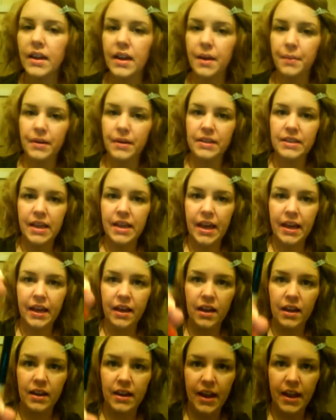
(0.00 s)
And I'm going to
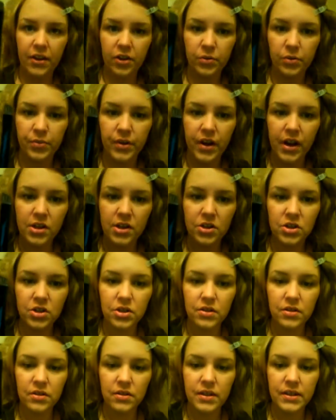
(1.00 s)
take an angled brush.
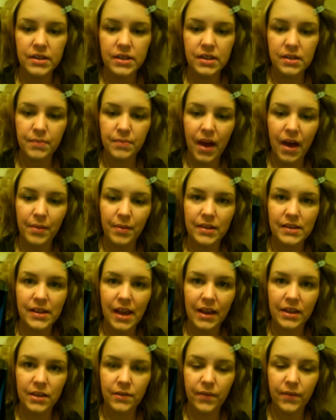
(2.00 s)
This is Bobby's
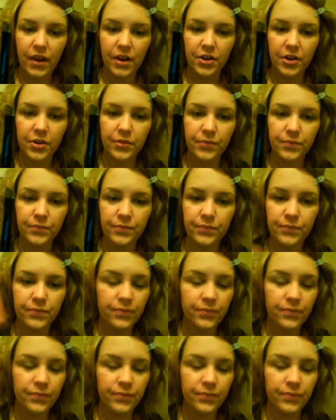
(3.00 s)
Eye Designer.